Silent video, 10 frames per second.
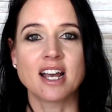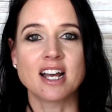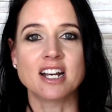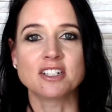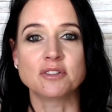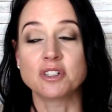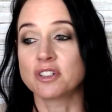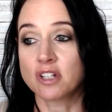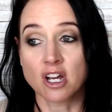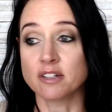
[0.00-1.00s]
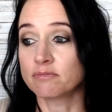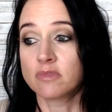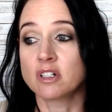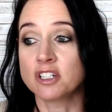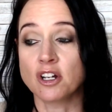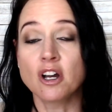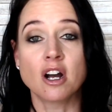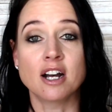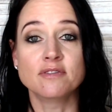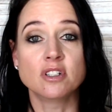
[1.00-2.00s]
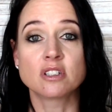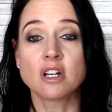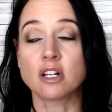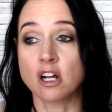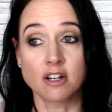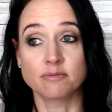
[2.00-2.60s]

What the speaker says: You'll just, I've decided